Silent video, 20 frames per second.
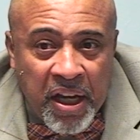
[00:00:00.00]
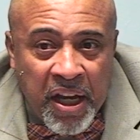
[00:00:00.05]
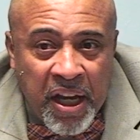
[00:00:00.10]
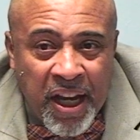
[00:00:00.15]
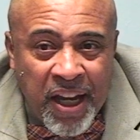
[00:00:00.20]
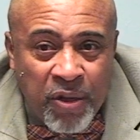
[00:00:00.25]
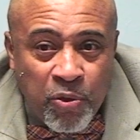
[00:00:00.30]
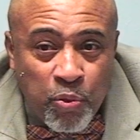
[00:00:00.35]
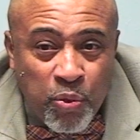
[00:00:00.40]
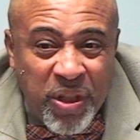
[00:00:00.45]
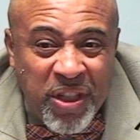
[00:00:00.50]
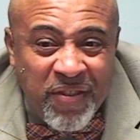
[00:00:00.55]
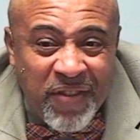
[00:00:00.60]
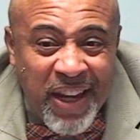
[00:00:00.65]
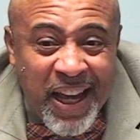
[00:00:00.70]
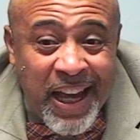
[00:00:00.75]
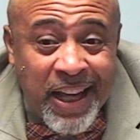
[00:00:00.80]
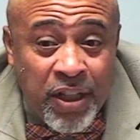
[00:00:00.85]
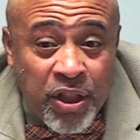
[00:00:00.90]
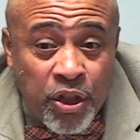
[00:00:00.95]
And we've
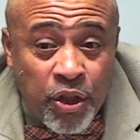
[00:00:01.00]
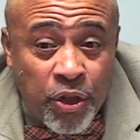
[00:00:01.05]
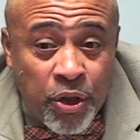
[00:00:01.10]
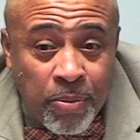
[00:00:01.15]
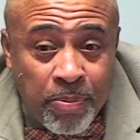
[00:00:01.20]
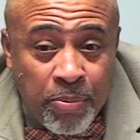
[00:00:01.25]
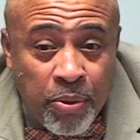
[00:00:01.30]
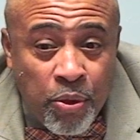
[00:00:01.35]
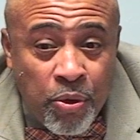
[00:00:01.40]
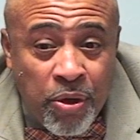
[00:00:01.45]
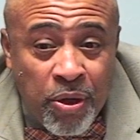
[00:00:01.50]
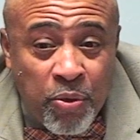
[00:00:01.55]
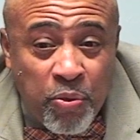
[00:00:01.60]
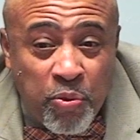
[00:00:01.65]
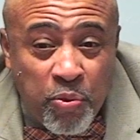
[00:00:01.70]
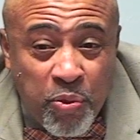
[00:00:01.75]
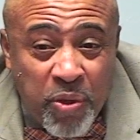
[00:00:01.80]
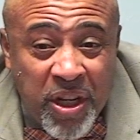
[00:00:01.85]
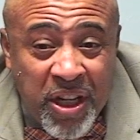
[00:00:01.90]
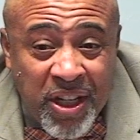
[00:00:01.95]
gotten to the point
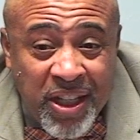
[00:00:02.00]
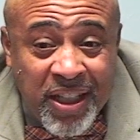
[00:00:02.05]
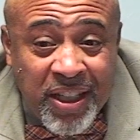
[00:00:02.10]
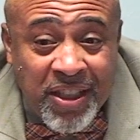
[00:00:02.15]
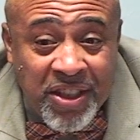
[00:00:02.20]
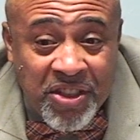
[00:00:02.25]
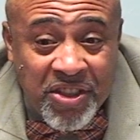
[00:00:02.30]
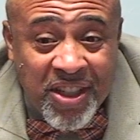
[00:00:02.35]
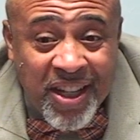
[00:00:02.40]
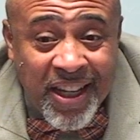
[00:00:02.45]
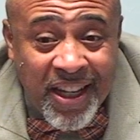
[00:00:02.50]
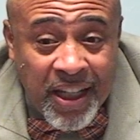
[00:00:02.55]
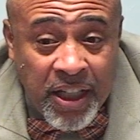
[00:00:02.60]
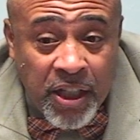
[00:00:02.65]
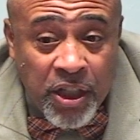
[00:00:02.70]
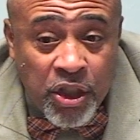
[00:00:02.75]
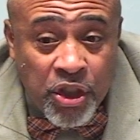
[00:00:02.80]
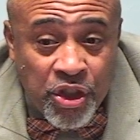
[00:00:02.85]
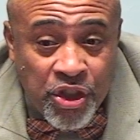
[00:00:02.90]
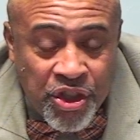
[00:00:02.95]
where it's
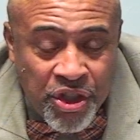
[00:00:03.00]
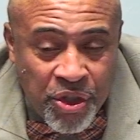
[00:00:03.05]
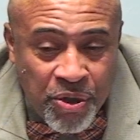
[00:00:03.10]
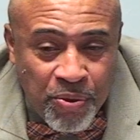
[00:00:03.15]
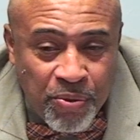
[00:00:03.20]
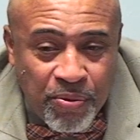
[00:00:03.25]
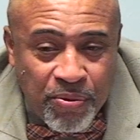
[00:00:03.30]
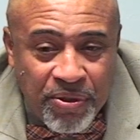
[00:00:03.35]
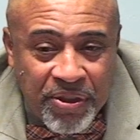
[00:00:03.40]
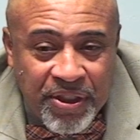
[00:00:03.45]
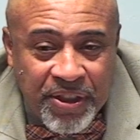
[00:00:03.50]
a joke.